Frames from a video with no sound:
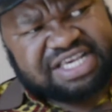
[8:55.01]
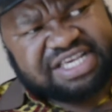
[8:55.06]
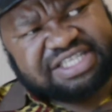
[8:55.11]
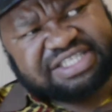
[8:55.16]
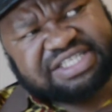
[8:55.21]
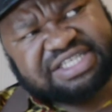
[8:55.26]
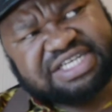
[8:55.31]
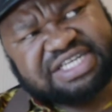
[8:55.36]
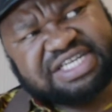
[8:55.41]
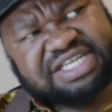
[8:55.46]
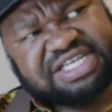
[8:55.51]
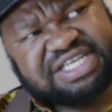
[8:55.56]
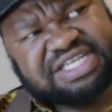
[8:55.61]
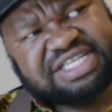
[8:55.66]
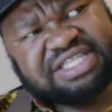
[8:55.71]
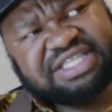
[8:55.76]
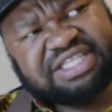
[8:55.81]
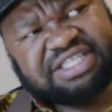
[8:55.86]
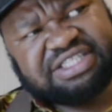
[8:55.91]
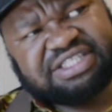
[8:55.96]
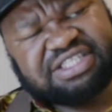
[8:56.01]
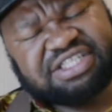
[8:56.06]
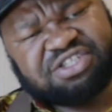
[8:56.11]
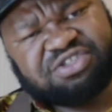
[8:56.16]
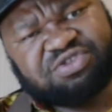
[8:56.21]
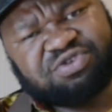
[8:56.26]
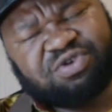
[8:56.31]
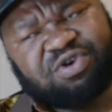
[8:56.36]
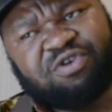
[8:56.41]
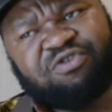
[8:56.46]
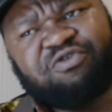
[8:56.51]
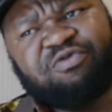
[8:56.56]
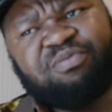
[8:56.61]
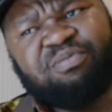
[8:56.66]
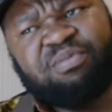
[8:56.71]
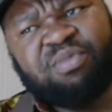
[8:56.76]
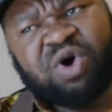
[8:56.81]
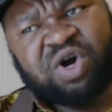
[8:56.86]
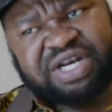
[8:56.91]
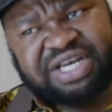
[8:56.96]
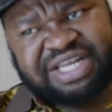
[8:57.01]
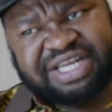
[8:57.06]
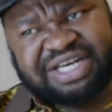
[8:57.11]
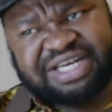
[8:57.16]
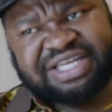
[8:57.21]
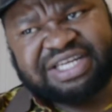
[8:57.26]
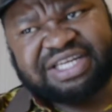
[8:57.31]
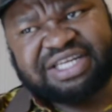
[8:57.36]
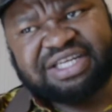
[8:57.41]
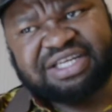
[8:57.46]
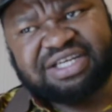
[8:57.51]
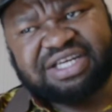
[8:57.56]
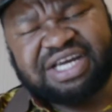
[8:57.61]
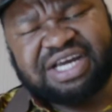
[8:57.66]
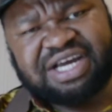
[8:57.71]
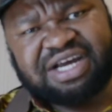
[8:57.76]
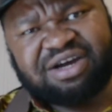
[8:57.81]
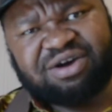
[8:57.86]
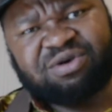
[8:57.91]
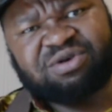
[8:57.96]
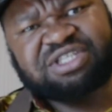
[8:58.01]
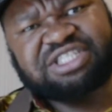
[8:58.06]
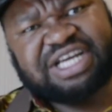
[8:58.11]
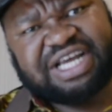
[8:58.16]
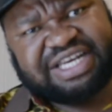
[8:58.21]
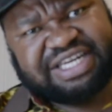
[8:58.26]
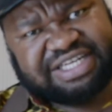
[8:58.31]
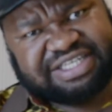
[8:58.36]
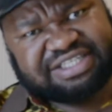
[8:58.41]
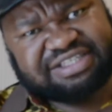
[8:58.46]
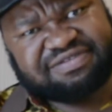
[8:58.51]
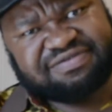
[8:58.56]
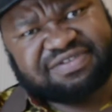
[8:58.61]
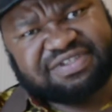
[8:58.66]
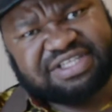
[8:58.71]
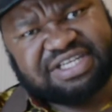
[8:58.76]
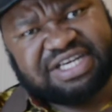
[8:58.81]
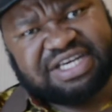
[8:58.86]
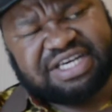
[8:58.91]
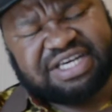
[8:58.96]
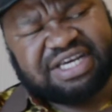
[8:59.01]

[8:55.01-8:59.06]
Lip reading: is really this issue of modeling alternatives.